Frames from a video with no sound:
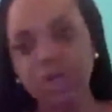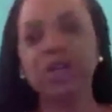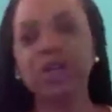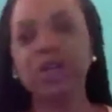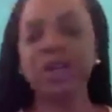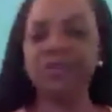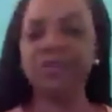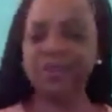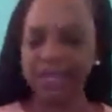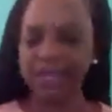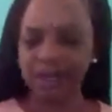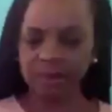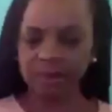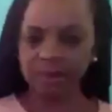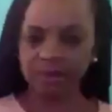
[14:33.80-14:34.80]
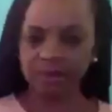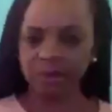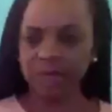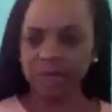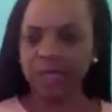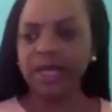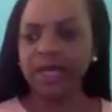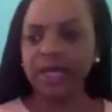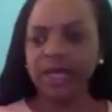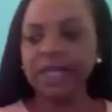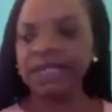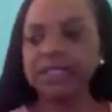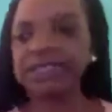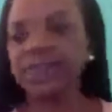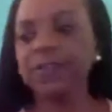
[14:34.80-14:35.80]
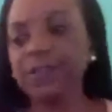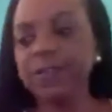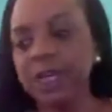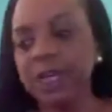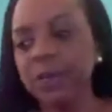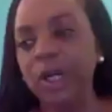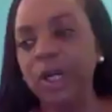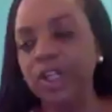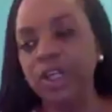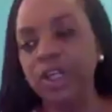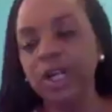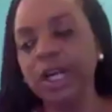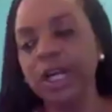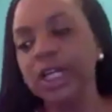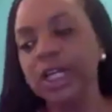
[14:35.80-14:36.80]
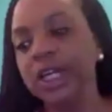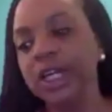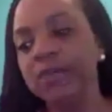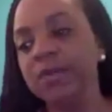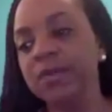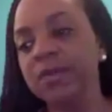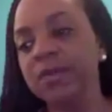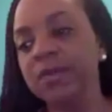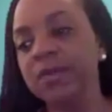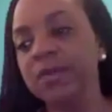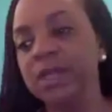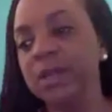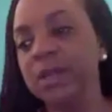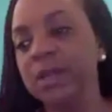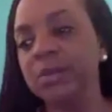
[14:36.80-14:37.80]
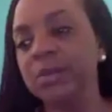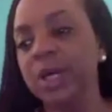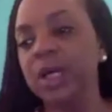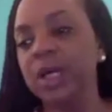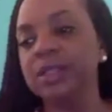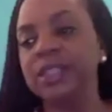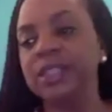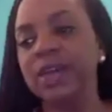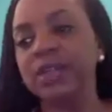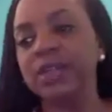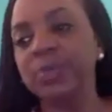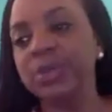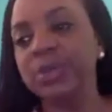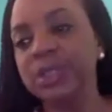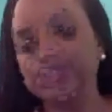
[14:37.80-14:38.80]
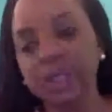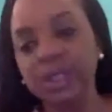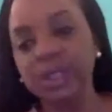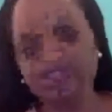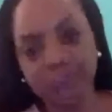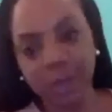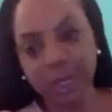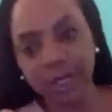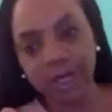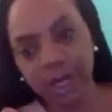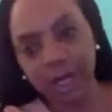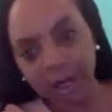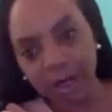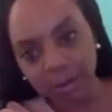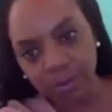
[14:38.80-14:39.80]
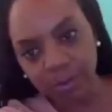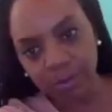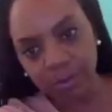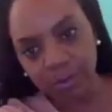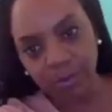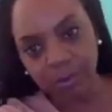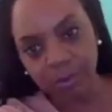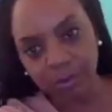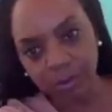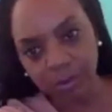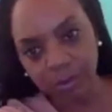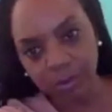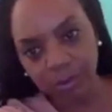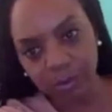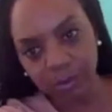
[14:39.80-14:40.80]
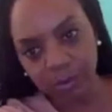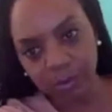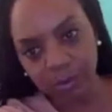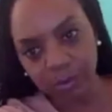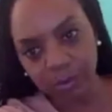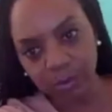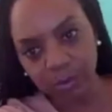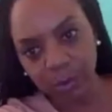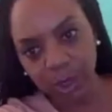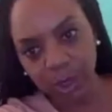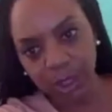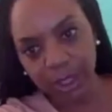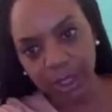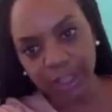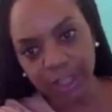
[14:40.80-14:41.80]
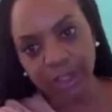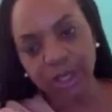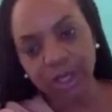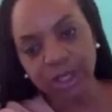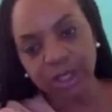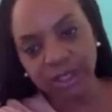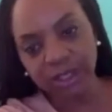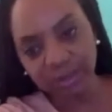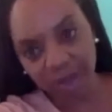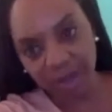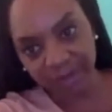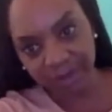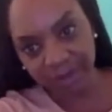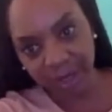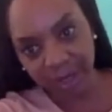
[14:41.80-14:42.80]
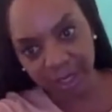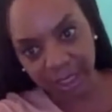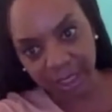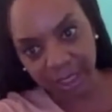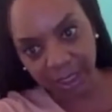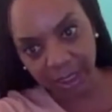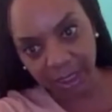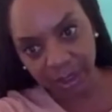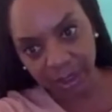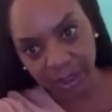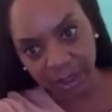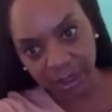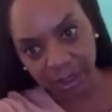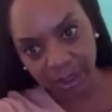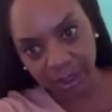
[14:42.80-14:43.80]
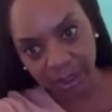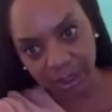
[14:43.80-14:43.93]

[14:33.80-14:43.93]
I said, what do you mean feed them? He said, feed them. You're going to give them 70% of your income. Wow. And you're going to live off of 30.